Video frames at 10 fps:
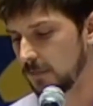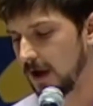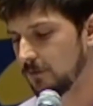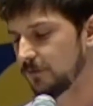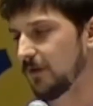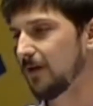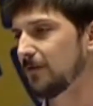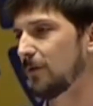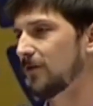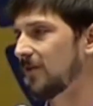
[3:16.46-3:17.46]
I was very
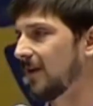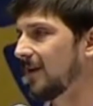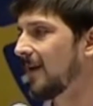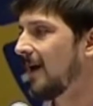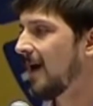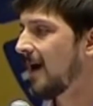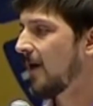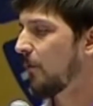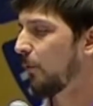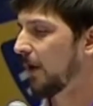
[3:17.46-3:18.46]
fortunate.
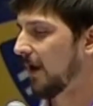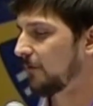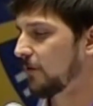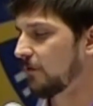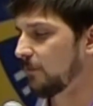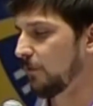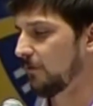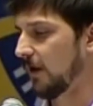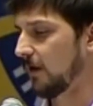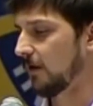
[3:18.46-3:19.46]
When I first moved
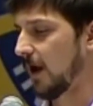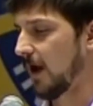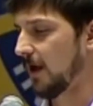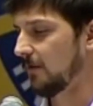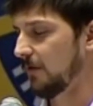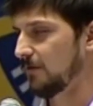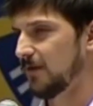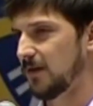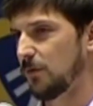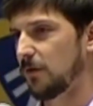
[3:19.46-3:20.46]
there, I
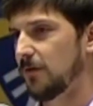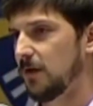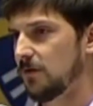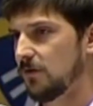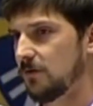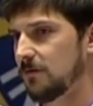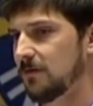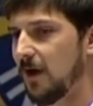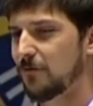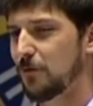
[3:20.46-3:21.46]
lived at an orphanage.
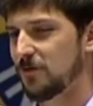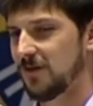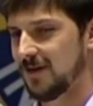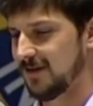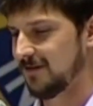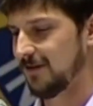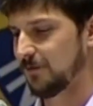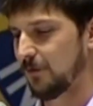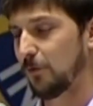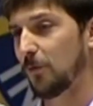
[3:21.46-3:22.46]
Not fortunate in it
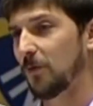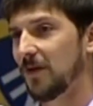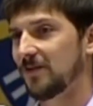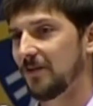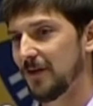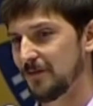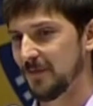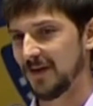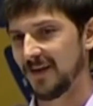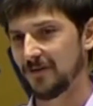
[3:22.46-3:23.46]
was a horrible place to live,
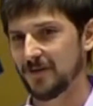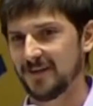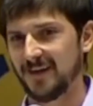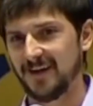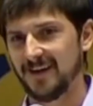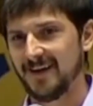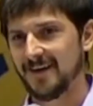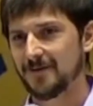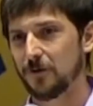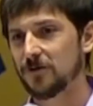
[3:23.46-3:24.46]
but it was
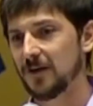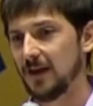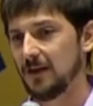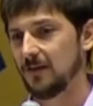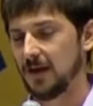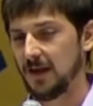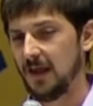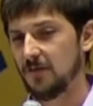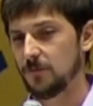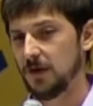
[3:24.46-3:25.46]
fortunate in that it
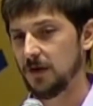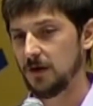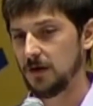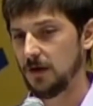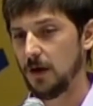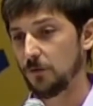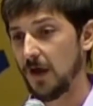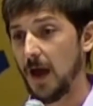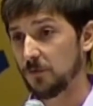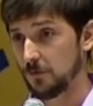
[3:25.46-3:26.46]
gave me I was
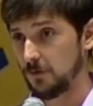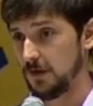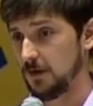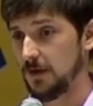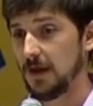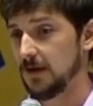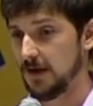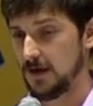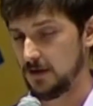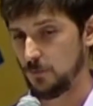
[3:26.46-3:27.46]
absolutely
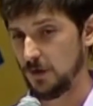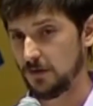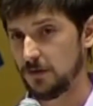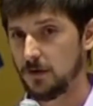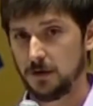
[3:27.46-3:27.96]
inundated with